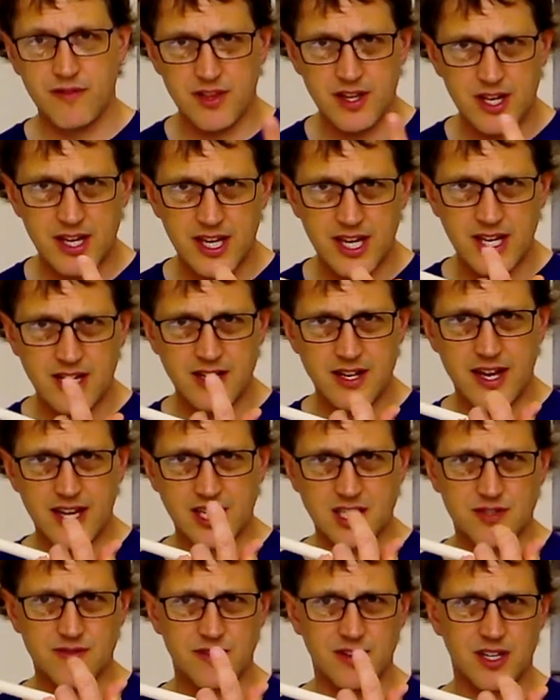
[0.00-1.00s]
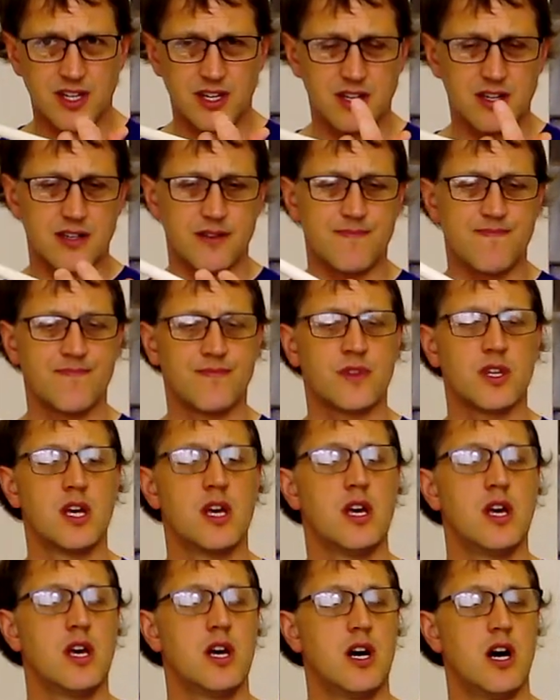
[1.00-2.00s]
the index finger.
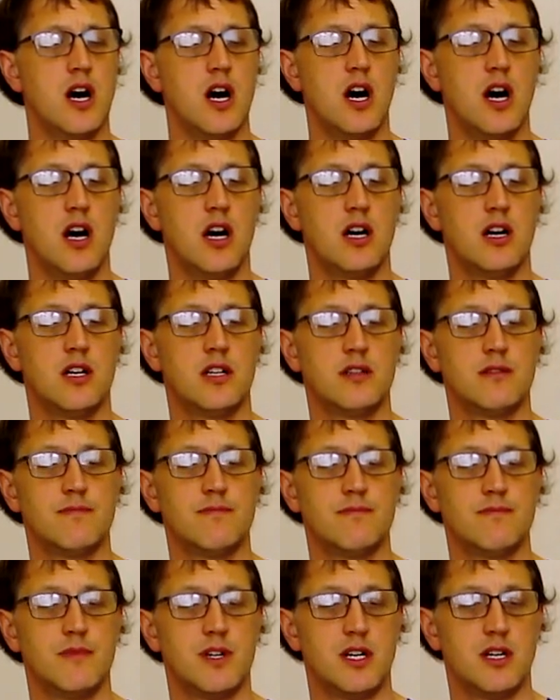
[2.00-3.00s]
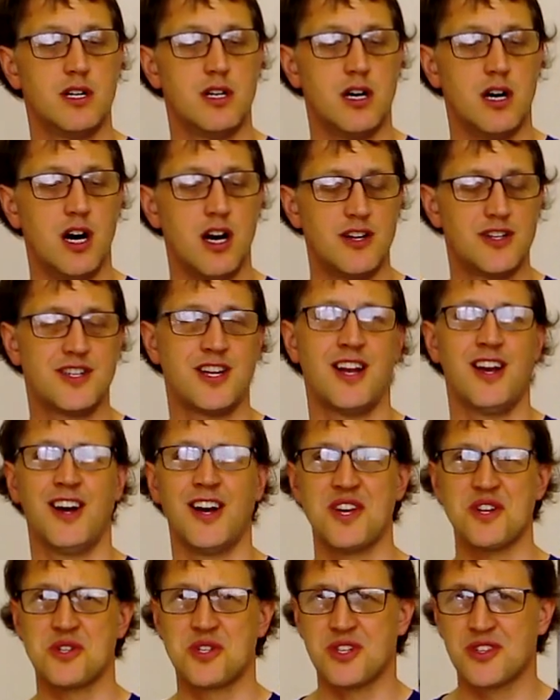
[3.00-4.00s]
I
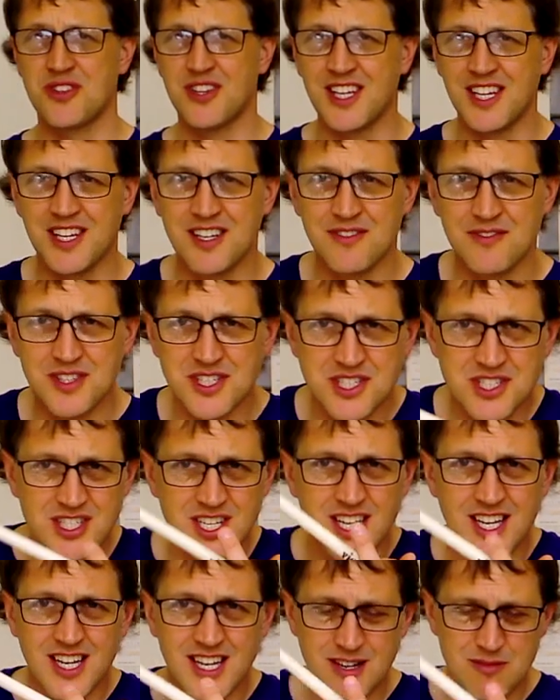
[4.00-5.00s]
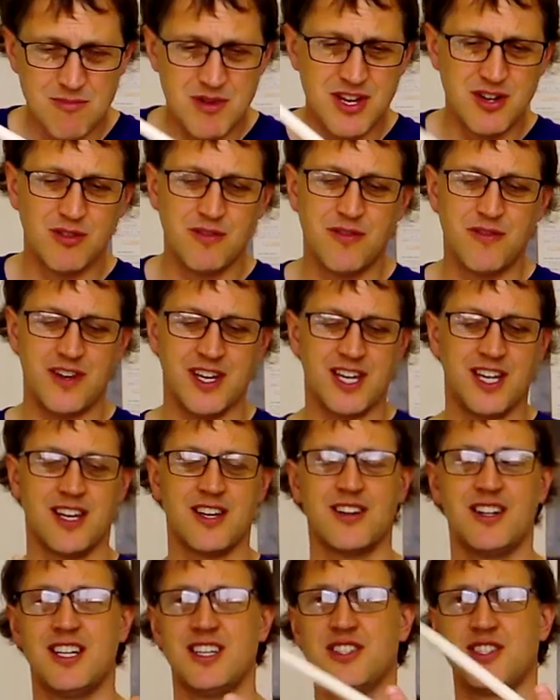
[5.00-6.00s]
like to think of this middle
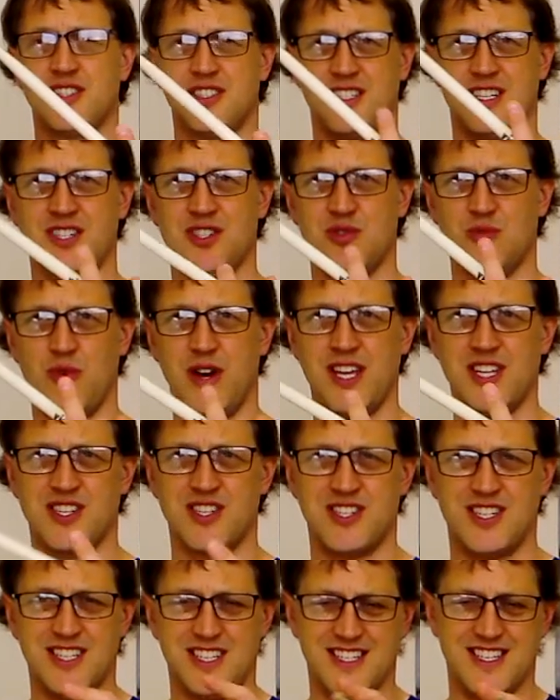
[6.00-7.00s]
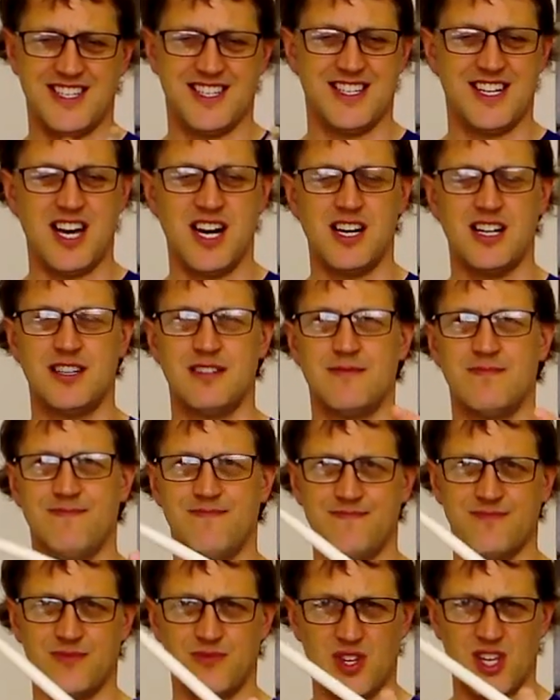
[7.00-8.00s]
finger as wasted.
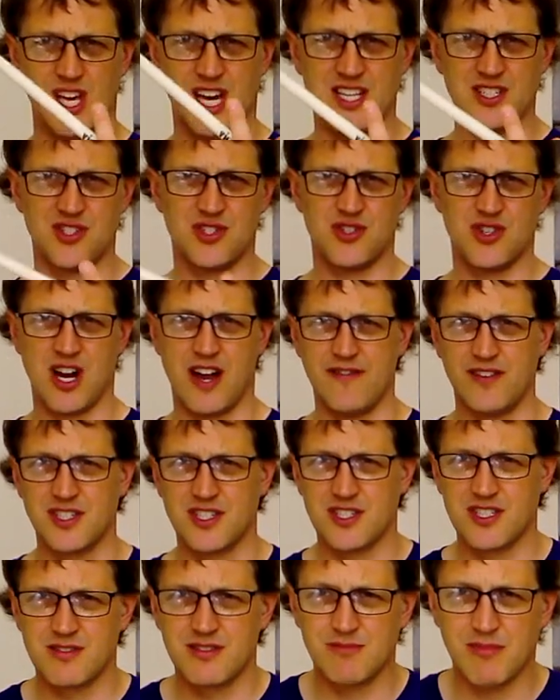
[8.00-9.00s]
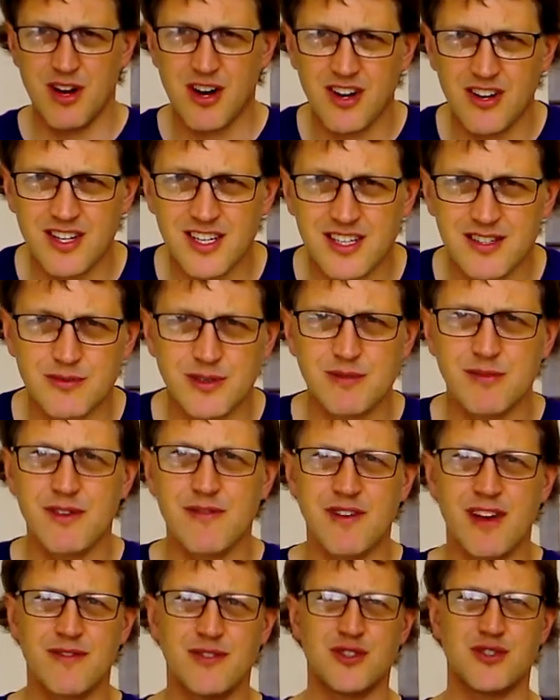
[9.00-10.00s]
As Travis Barker, one of my
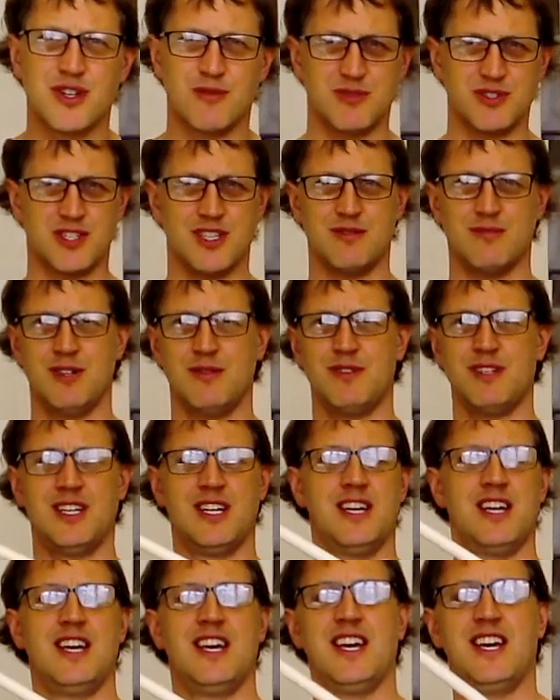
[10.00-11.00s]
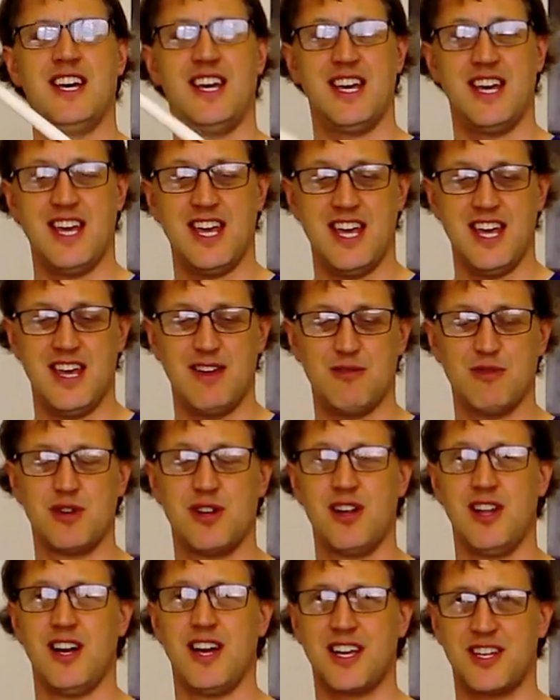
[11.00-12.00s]
favourite drummers at the moment, he
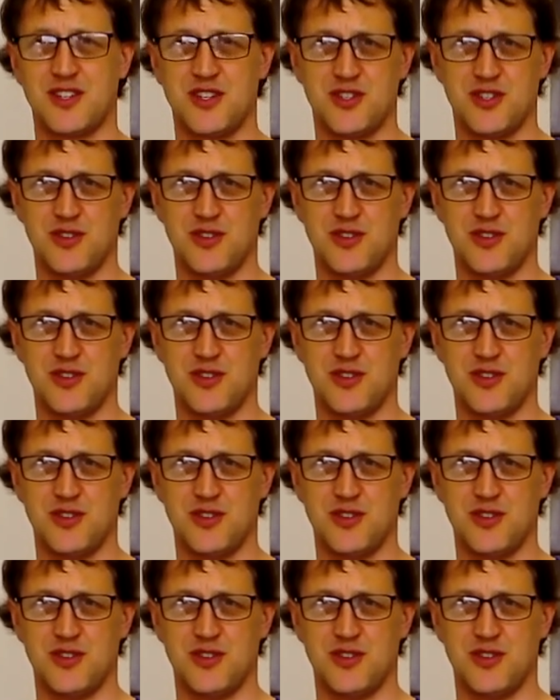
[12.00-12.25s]
likes